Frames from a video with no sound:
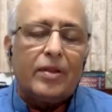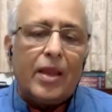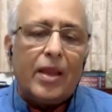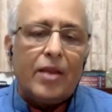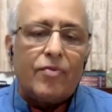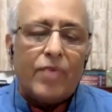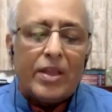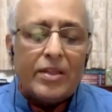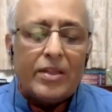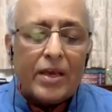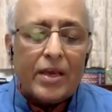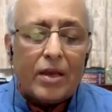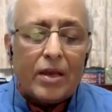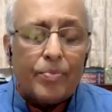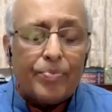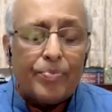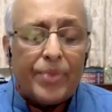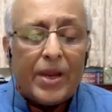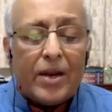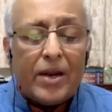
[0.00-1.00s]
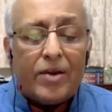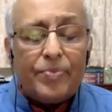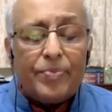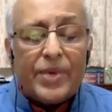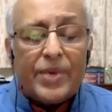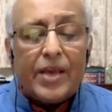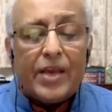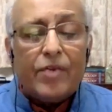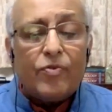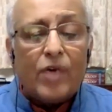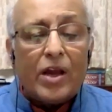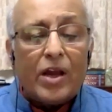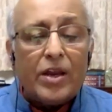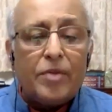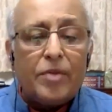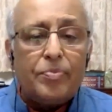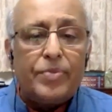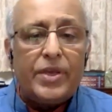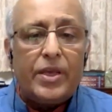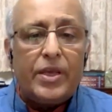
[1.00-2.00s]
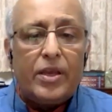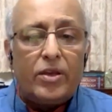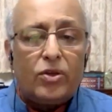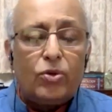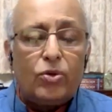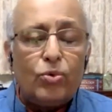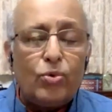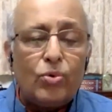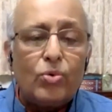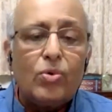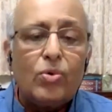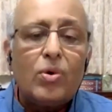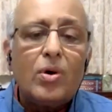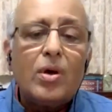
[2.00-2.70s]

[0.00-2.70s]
And when they compared BA1 and BA2,